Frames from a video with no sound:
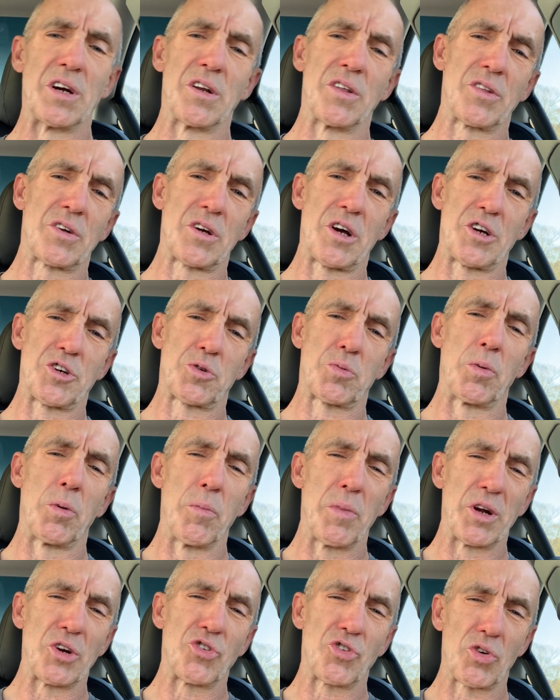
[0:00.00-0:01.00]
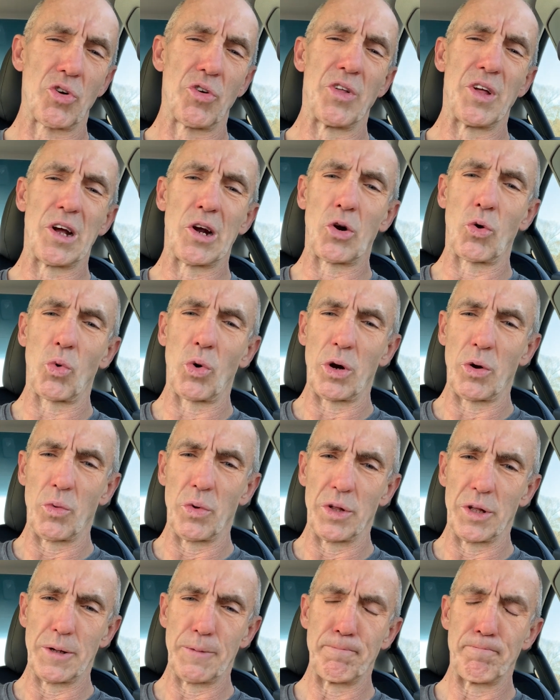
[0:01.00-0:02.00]
it to the customer, make sure they agree
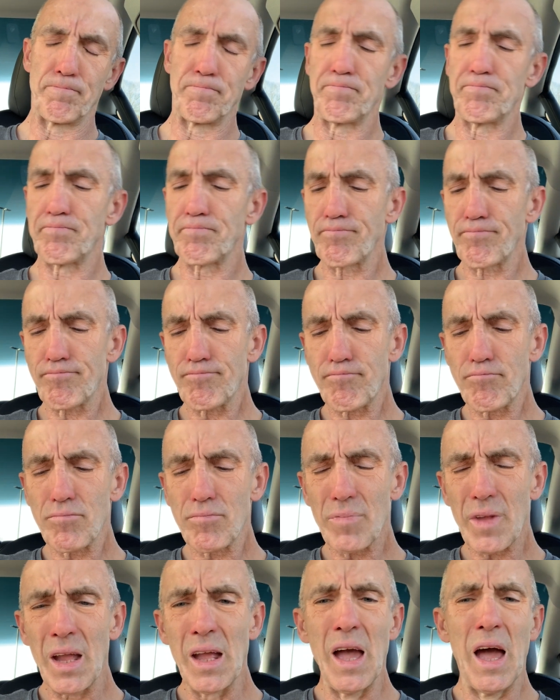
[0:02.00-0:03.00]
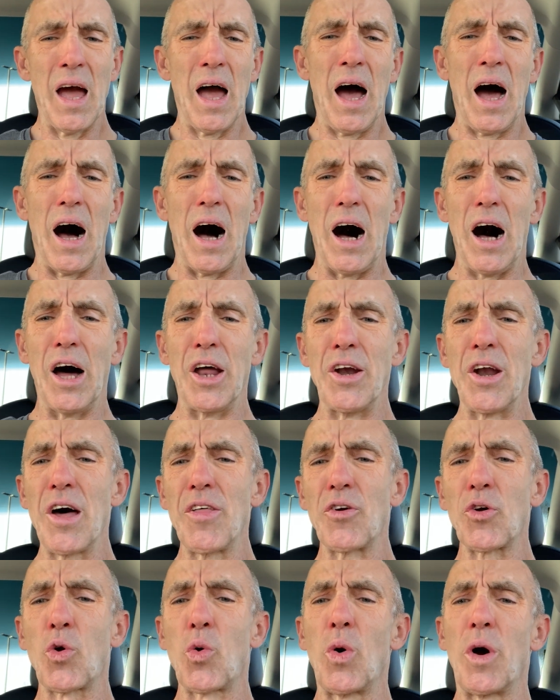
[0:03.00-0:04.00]
with it.
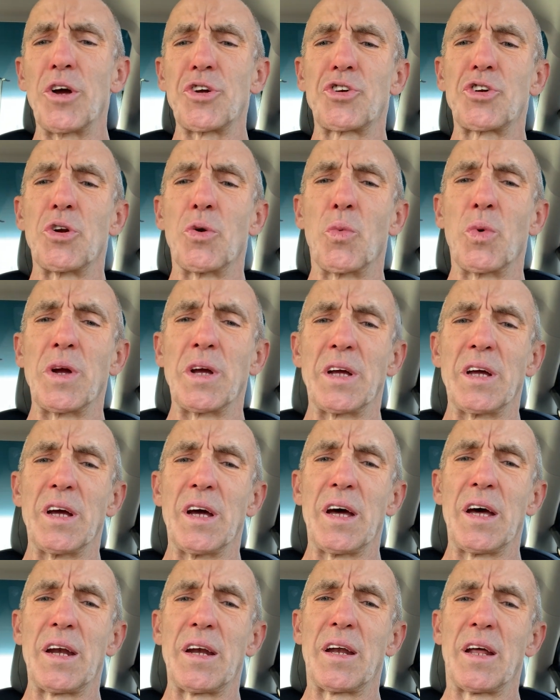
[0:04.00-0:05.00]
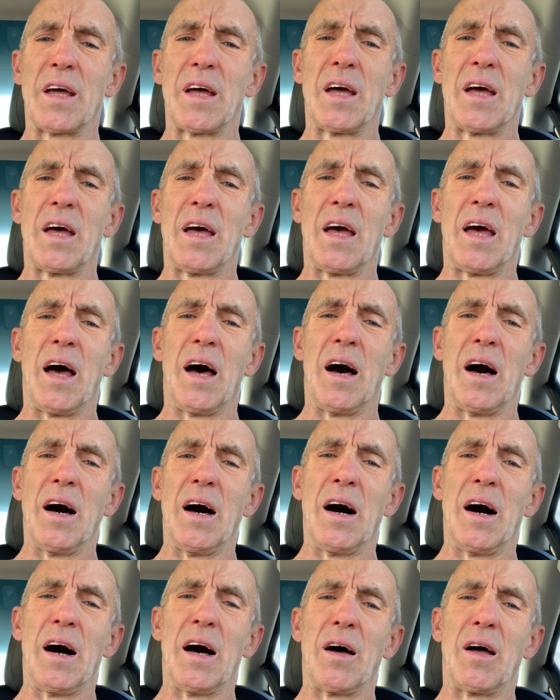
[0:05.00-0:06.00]
Another question we get,
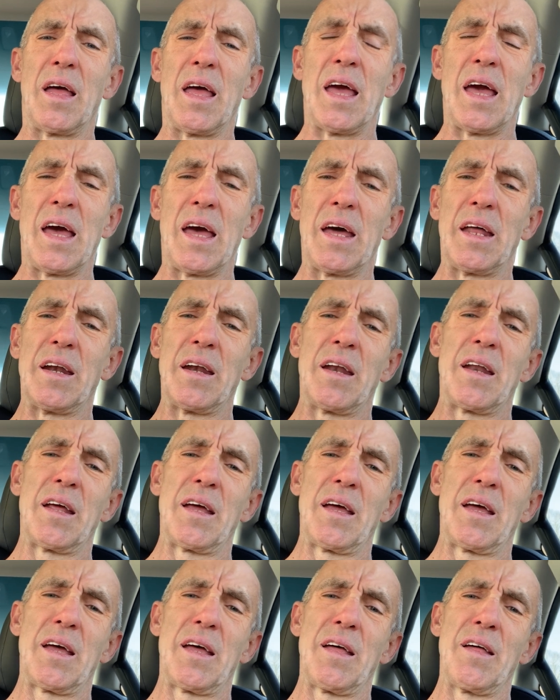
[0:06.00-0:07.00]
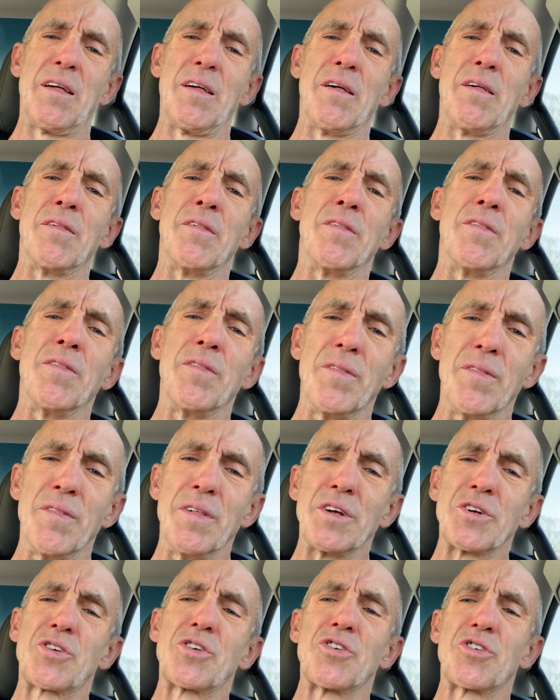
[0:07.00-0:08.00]
and
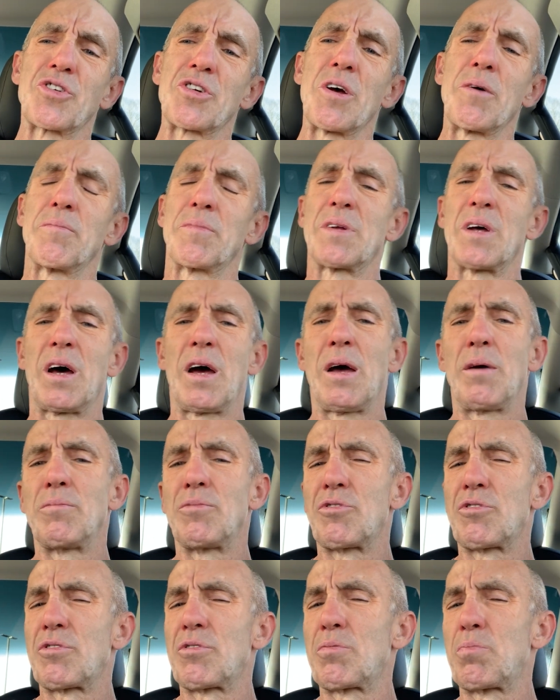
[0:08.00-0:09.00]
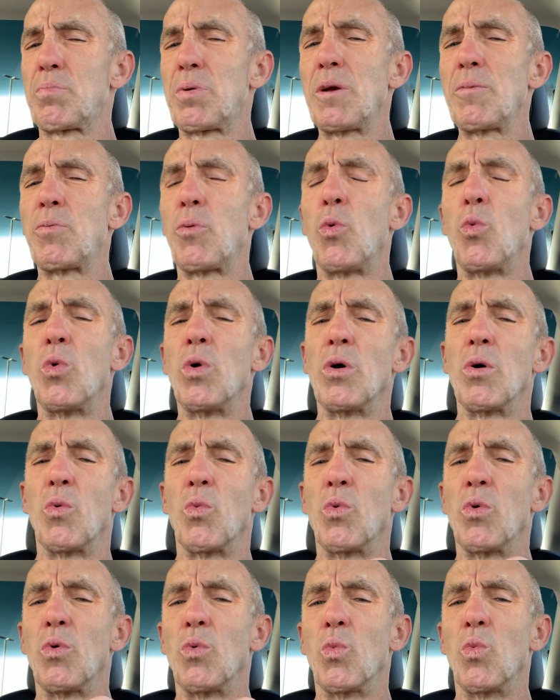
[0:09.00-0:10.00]
this is sometimes people
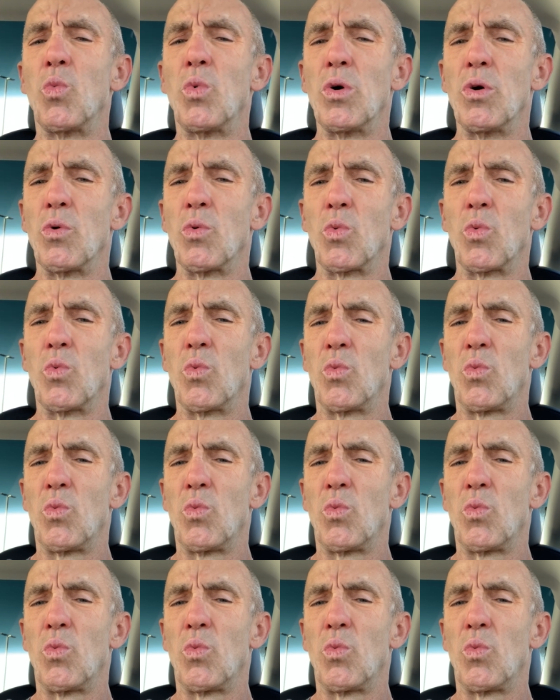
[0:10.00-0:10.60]
will